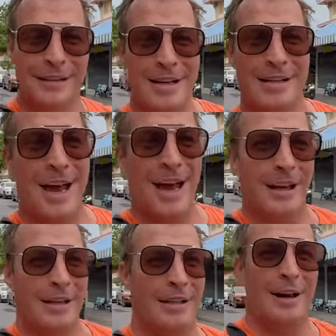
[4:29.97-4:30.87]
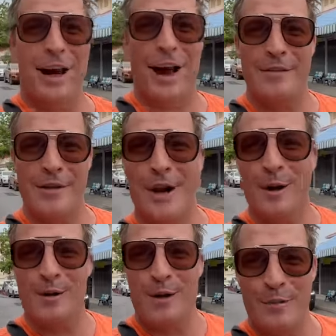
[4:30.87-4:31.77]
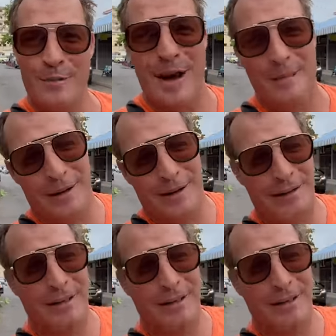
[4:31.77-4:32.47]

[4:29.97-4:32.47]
So I haven't told Som yet, but